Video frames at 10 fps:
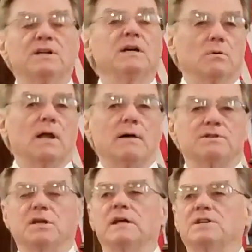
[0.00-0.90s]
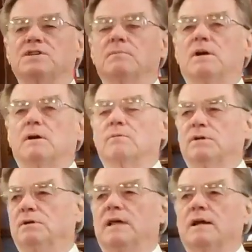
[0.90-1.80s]
did while I was in that seminary.
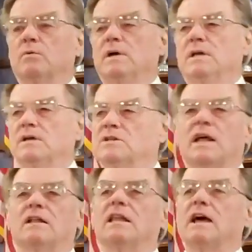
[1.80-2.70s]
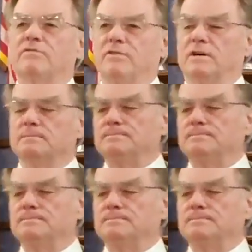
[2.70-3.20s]
We do that on weekends. A lot of, a lot of fun.